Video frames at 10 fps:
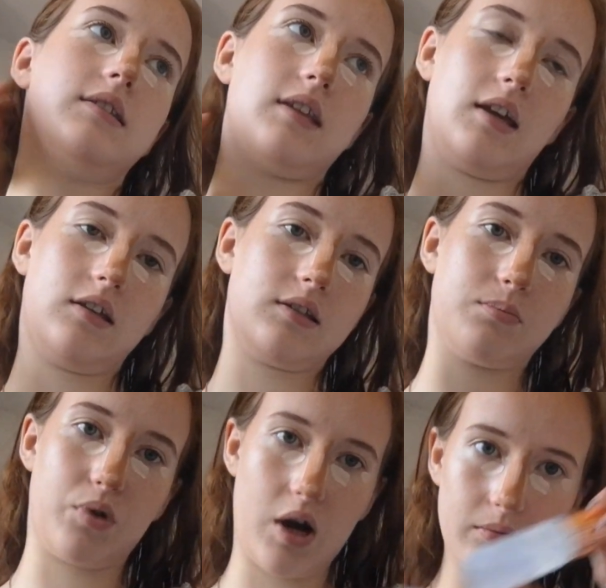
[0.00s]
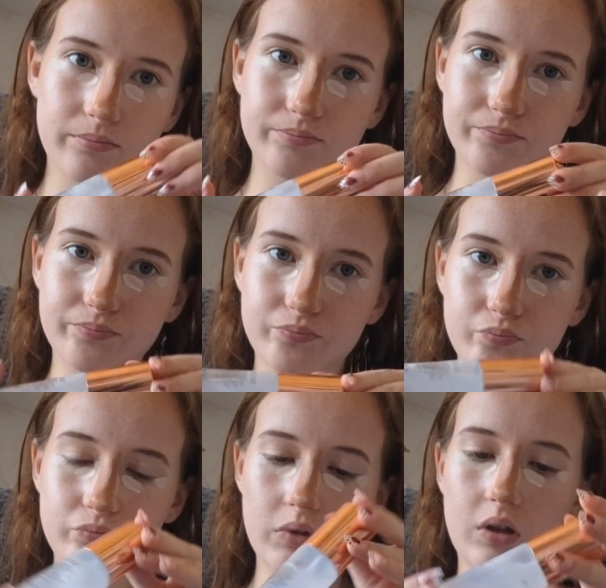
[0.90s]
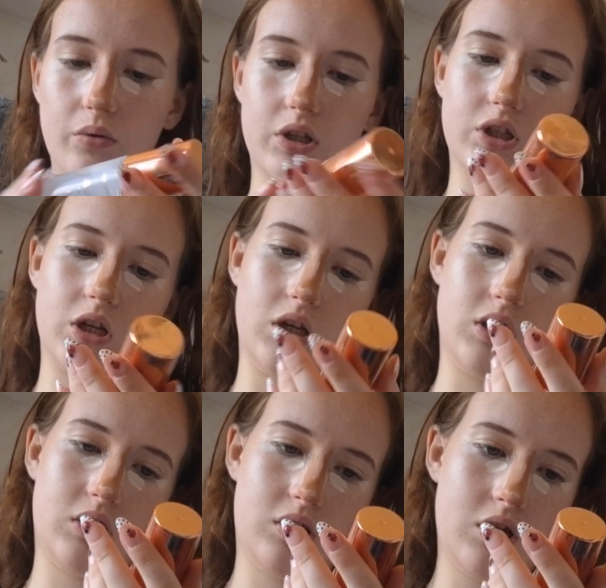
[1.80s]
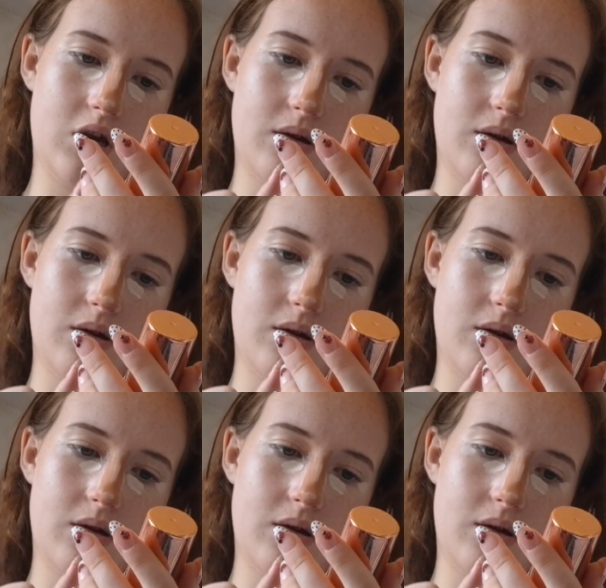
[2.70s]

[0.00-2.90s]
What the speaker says: setting spray, which is